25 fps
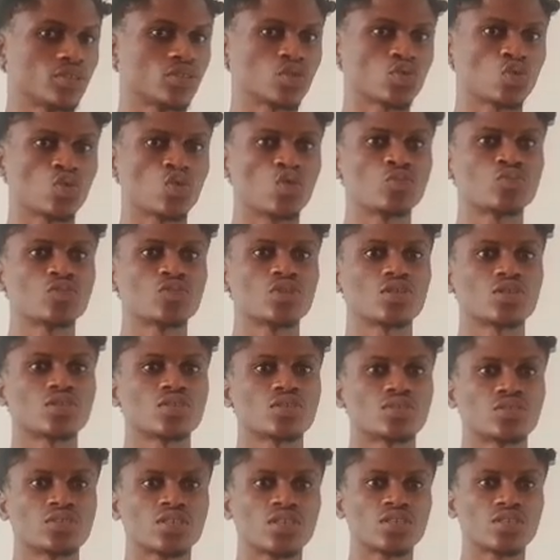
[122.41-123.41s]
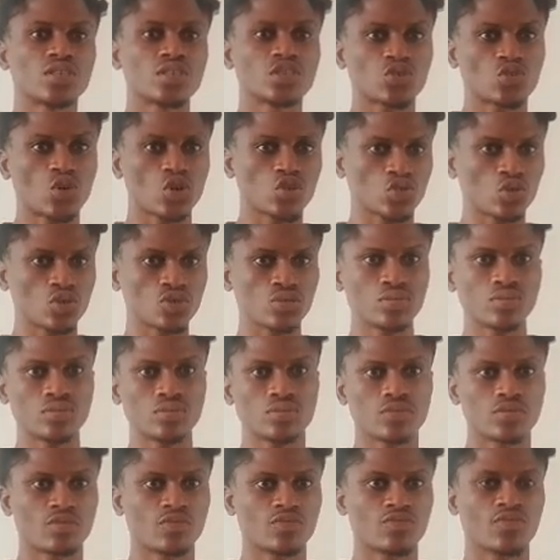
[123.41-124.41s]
So the distortion